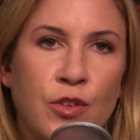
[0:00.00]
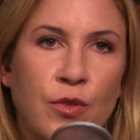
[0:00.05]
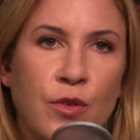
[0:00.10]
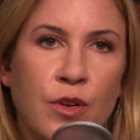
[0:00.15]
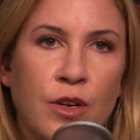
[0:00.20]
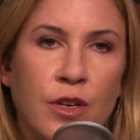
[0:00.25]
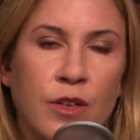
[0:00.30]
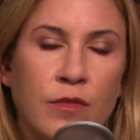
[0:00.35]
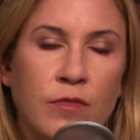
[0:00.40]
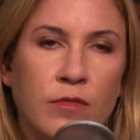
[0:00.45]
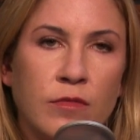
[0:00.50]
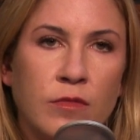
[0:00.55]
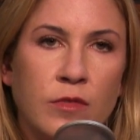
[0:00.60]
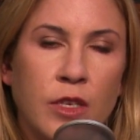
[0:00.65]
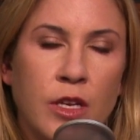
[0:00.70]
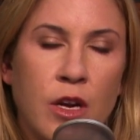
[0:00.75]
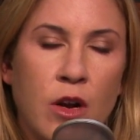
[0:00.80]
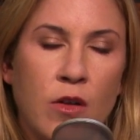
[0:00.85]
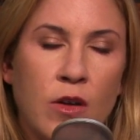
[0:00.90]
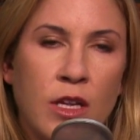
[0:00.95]
you could,
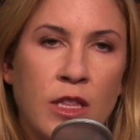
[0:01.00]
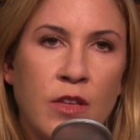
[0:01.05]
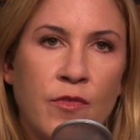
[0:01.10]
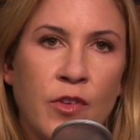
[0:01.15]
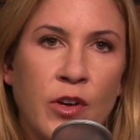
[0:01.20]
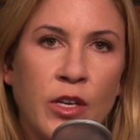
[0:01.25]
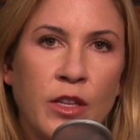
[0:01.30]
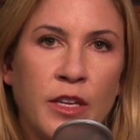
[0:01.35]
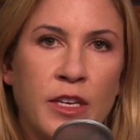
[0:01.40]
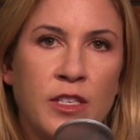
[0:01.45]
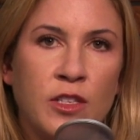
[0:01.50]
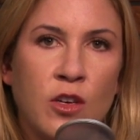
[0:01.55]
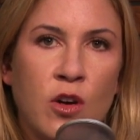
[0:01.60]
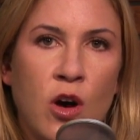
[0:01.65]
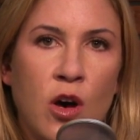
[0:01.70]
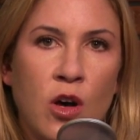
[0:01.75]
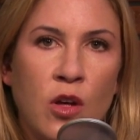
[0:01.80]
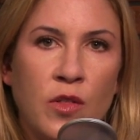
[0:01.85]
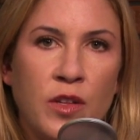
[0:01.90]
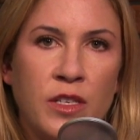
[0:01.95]
you know, at the very least
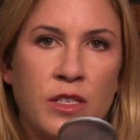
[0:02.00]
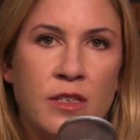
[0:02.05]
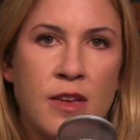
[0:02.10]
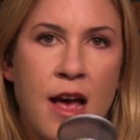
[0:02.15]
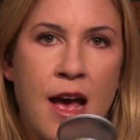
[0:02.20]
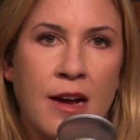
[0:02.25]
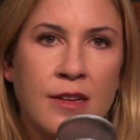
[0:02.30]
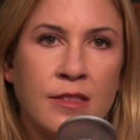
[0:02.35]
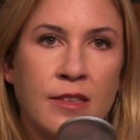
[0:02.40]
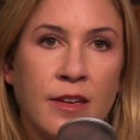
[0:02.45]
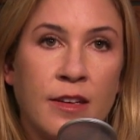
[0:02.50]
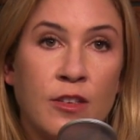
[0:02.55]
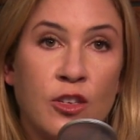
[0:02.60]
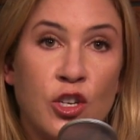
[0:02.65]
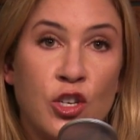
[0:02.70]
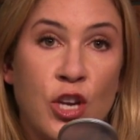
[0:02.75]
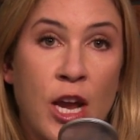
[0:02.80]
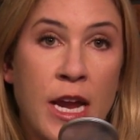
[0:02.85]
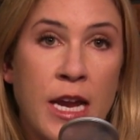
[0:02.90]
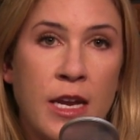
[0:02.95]
call these tactics
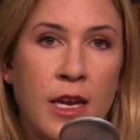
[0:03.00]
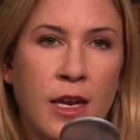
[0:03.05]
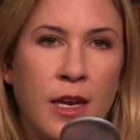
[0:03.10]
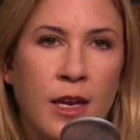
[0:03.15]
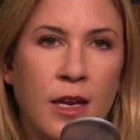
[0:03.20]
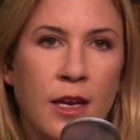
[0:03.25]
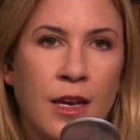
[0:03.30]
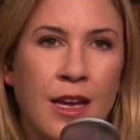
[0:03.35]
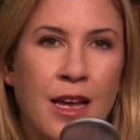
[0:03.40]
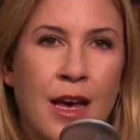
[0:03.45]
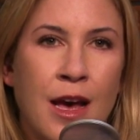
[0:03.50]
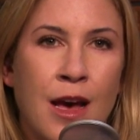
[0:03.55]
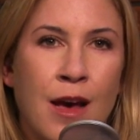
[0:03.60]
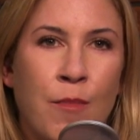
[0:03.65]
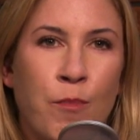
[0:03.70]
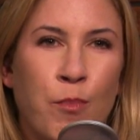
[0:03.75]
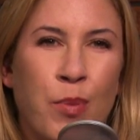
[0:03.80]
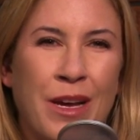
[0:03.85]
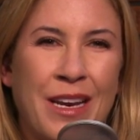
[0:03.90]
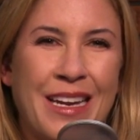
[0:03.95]
shady,
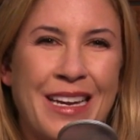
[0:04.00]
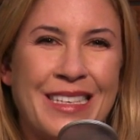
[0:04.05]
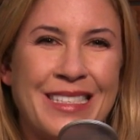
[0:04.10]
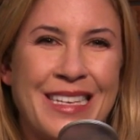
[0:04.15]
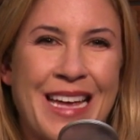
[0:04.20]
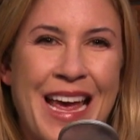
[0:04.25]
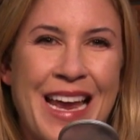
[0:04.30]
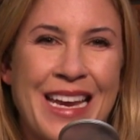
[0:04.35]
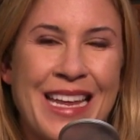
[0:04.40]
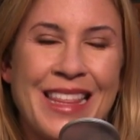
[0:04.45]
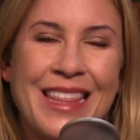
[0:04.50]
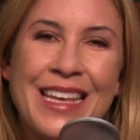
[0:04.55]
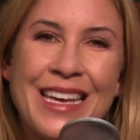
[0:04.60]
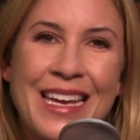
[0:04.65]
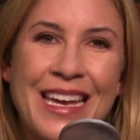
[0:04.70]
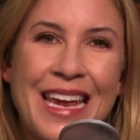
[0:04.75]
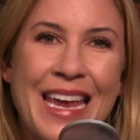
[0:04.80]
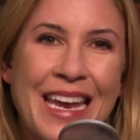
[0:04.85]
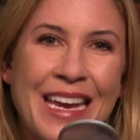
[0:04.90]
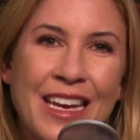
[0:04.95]
but is
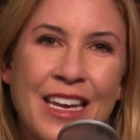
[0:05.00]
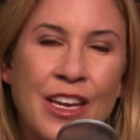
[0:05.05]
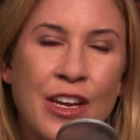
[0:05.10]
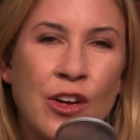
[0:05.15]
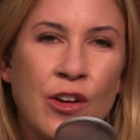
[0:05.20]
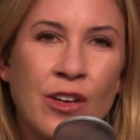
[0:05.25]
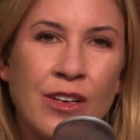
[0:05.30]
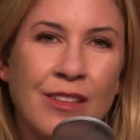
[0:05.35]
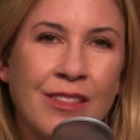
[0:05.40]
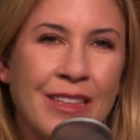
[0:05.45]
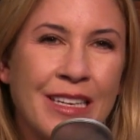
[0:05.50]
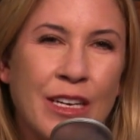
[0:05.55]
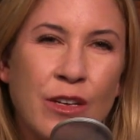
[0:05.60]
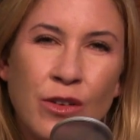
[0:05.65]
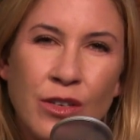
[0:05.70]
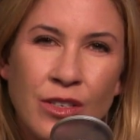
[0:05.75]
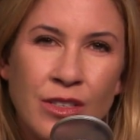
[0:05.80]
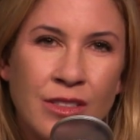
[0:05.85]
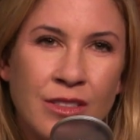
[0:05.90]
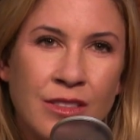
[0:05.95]
anything in here
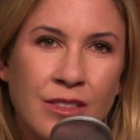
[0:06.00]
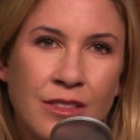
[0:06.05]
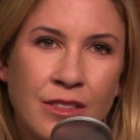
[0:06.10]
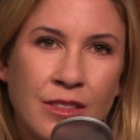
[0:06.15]
illegal?